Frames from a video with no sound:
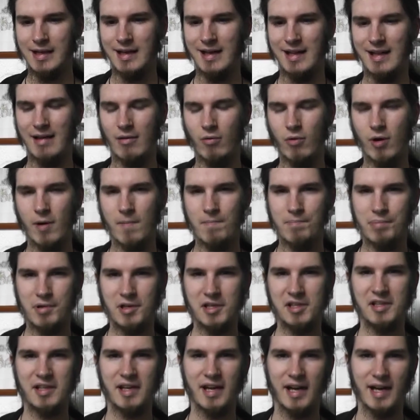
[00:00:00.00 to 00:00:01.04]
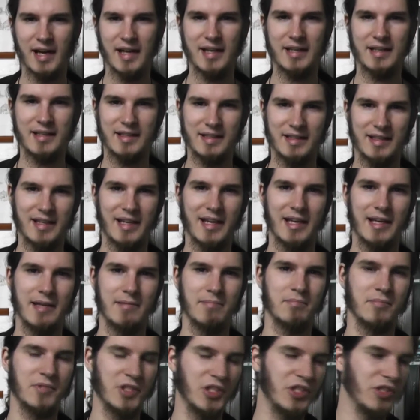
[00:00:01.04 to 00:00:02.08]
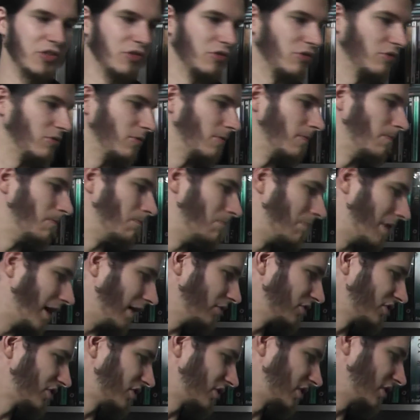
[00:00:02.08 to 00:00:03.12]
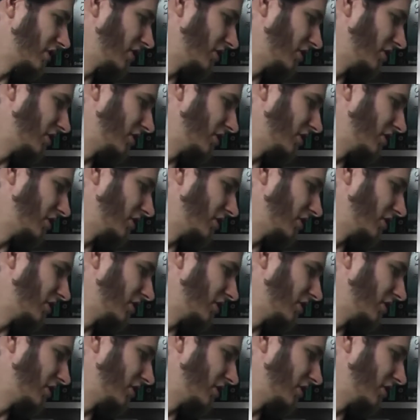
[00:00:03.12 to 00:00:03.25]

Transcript: And at one point I came to Bowser